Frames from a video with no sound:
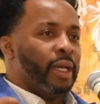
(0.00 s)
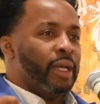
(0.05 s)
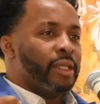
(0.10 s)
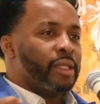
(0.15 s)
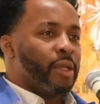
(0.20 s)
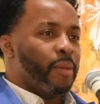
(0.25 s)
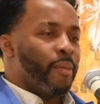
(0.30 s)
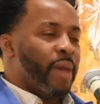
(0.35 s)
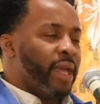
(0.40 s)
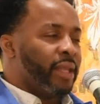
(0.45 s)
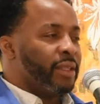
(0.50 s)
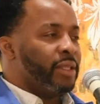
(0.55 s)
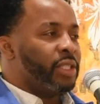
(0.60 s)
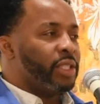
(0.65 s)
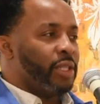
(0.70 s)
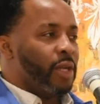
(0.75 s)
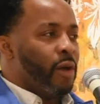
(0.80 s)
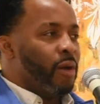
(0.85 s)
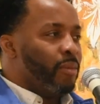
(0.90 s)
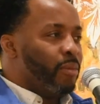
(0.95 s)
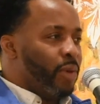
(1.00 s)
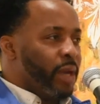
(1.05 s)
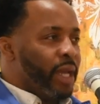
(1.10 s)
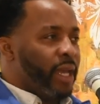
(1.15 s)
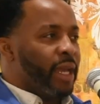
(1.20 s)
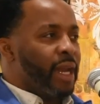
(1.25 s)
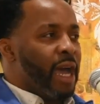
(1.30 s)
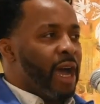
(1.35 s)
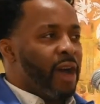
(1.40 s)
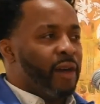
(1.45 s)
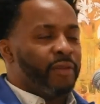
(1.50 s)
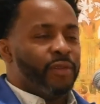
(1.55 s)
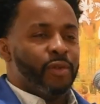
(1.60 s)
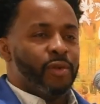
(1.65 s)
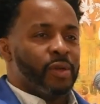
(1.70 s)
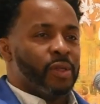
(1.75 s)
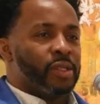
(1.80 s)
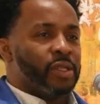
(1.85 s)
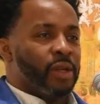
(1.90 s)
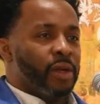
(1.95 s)
to make the show, bring it out
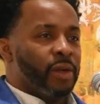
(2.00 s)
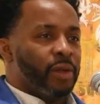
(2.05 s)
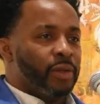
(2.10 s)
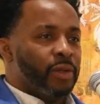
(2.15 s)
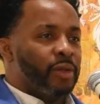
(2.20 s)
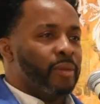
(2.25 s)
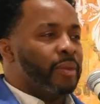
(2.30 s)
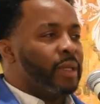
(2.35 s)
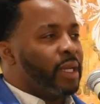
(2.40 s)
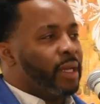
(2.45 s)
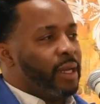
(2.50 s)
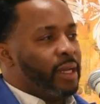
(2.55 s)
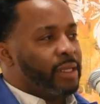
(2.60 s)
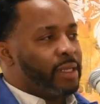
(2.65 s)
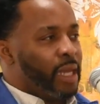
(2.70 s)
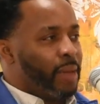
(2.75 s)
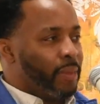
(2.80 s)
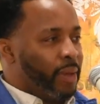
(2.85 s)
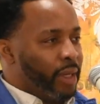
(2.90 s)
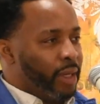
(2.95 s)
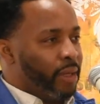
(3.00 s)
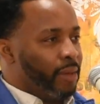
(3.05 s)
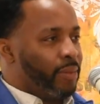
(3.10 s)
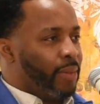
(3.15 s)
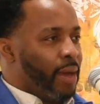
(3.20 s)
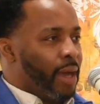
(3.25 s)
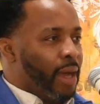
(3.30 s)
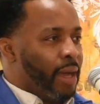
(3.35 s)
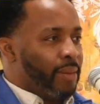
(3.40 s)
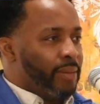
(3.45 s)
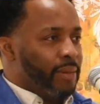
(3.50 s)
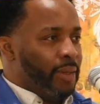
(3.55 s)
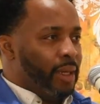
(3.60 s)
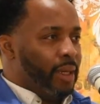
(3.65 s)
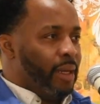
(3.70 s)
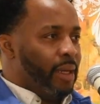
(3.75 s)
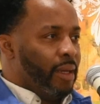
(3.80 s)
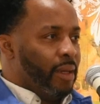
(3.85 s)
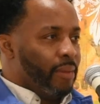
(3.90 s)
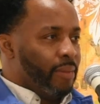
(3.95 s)
full circle because I'm a hip hop
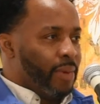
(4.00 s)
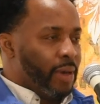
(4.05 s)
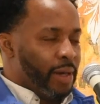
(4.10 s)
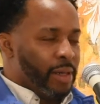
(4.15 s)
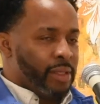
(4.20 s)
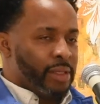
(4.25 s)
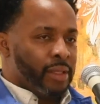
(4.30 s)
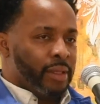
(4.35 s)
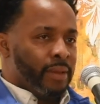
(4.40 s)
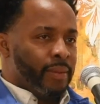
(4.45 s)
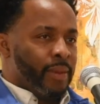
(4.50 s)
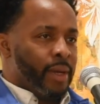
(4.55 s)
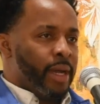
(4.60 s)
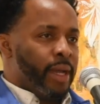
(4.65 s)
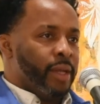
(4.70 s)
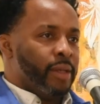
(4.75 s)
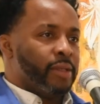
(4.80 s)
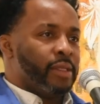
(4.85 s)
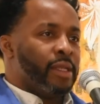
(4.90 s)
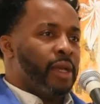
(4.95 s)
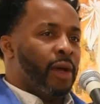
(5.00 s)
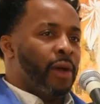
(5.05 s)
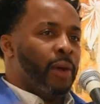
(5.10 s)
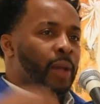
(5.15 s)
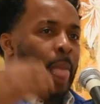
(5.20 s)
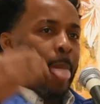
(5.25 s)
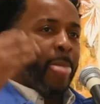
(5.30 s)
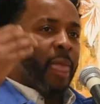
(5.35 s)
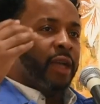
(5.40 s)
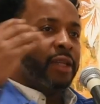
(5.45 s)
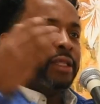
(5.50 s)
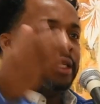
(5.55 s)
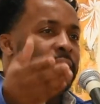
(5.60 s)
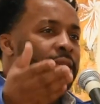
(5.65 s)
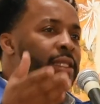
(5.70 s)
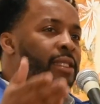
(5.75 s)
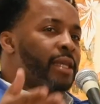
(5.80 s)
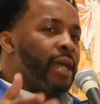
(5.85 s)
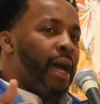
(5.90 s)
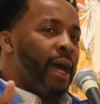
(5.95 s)
person, right? So
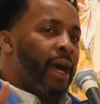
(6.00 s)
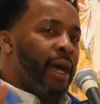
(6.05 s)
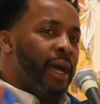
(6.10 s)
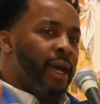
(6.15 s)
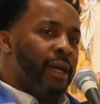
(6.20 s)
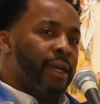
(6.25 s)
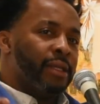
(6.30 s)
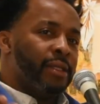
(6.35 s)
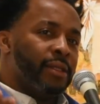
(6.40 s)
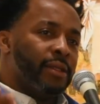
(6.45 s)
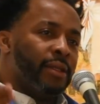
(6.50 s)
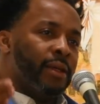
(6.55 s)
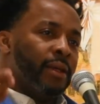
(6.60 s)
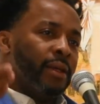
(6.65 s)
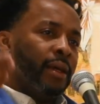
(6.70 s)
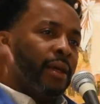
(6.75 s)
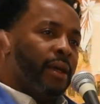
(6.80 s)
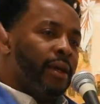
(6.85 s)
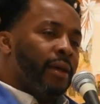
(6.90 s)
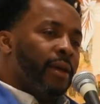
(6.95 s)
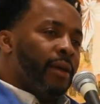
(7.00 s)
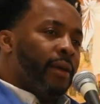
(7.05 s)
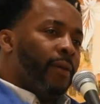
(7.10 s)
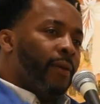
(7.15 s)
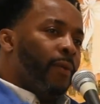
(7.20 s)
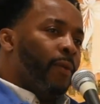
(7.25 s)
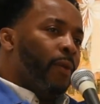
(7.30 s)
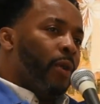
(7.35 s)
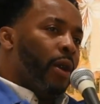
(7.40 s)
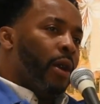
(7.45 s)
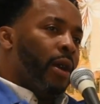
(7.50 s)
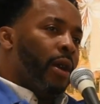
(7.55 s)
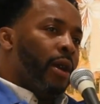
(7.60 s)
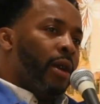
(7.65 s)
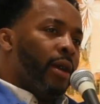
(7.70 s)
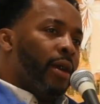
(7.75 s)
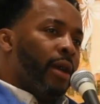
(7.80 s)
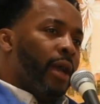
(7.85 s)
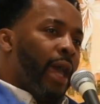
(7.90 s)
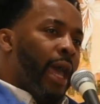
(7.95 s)
these guys
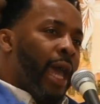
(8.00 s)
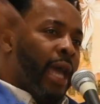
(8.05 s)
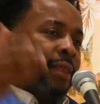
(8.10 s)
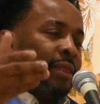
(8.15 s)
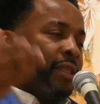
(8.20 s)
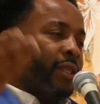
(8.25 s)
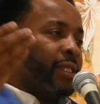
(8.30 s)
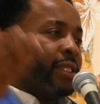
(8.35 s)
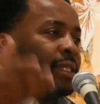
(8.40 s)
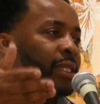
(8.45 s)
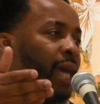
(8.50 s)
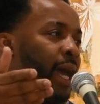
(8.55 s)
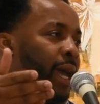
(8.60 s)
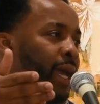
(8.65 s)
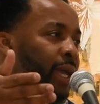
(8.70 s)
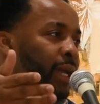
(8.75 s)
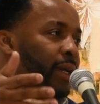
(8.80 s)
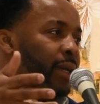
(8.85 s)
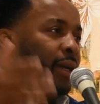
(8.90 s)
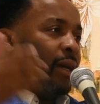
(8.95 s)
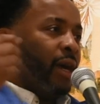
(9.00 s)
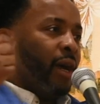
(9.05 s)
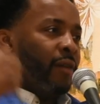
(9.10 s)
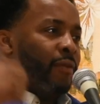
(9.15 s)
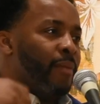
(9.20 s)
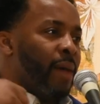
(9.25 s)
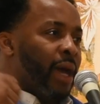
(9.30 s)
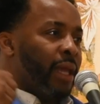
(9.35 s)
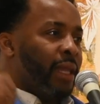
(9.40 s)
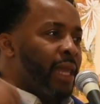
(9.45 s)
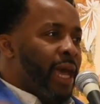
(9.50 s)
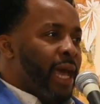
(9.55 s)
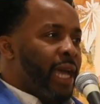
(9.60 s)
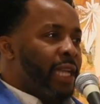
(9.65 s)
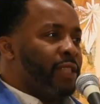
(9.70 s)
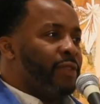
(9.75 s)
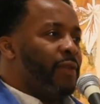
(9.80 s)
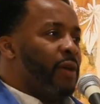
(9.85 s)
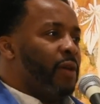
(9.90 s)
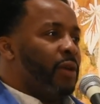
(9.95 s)
were at the site of my
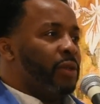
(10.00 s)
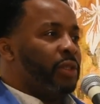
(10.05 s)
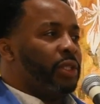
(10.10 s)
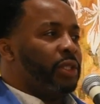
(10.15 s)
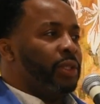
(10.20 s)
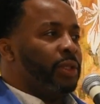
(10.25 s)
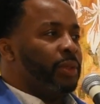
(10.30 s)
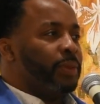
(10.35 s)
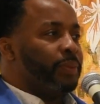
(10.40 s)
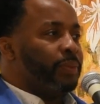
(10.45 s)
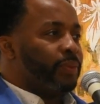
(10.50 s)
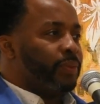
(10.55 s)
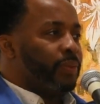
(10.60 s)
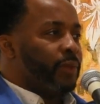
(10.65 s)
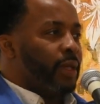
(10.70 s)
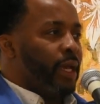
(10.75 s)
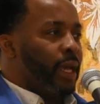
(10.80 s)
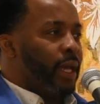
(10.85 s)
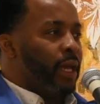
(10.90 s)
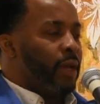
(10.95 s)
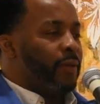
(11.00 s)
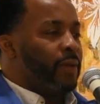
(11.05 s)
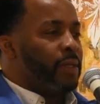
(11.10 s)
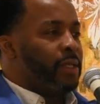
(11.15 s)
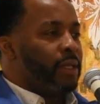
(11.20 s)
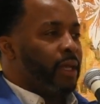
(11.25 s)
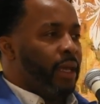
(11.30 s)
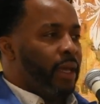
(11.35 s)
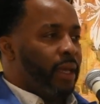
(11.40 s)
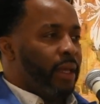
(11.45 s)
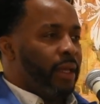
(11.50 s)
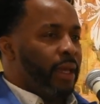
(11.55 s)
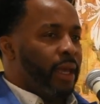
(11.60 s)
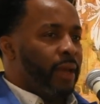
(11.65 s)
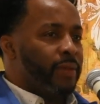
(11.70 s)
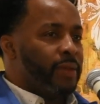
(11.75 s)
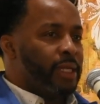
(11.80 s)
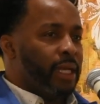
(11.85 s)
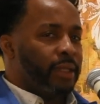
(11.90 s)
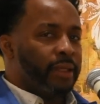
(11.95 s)
last photo shoot, and it was at
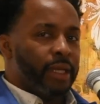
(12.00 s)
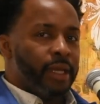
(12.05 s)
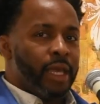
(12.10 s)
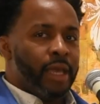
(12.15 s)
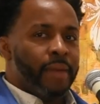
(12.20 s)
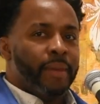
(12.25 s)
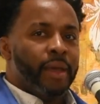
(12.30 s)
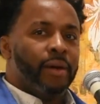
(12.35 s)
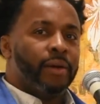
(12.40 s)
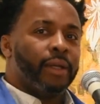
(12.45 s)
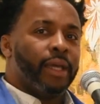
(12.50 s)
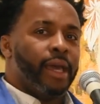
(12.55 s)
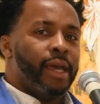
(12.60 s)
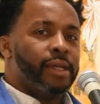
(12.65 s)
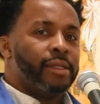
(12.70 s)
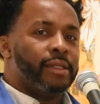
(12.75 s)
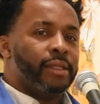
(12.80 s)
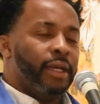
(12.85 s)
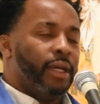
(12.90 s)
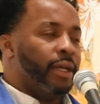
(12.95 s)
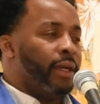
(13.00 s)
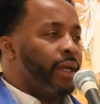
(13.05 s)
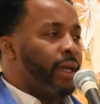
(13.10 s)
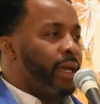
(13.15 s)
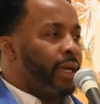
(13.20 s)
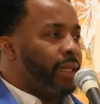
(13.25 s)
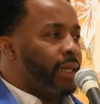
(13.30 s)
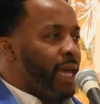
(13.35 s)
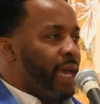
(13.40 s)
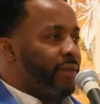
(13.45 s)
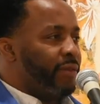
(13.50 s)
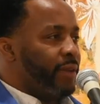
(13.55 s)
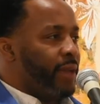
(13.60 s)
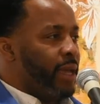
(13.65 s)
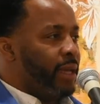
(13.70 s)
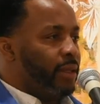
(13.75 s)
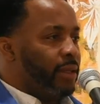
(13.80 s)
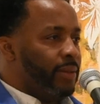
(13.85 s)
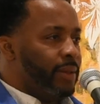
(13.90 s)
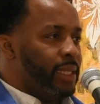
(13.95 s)
the MLK Center in
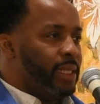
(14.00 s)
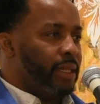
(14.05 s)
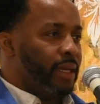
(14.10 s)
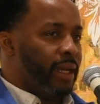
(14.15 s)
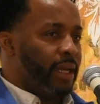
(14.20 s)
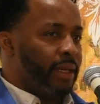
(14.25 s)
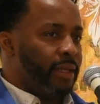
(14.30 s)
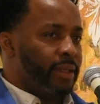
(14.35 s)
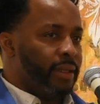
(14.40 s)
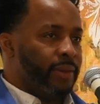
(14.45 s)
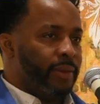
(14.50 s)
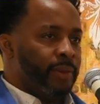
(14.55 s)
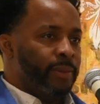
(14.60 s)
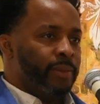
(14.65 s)
Lafayette, Louisiana,